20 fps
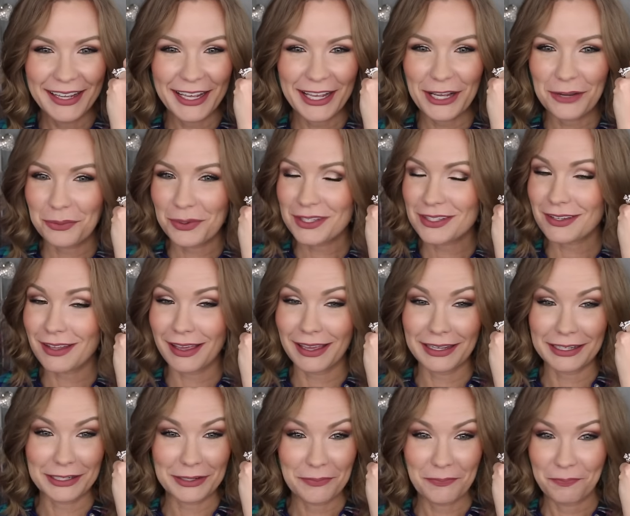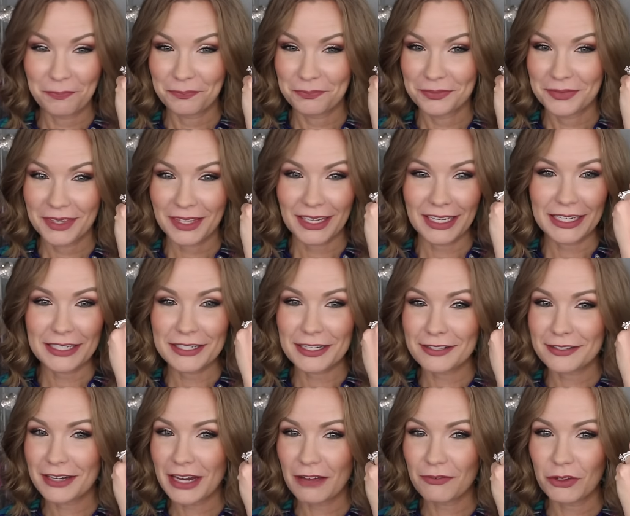It was like, it
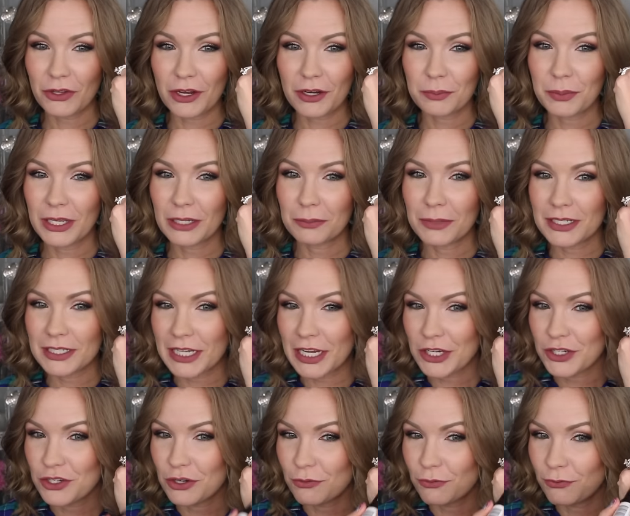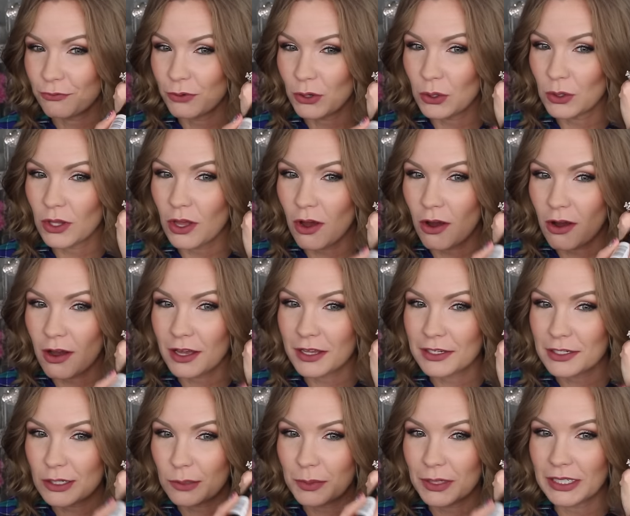doesn't have a lot of pigmentation full
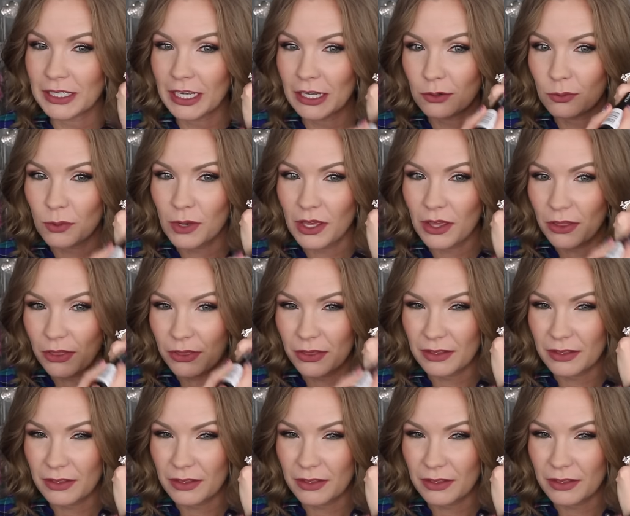on to begin with.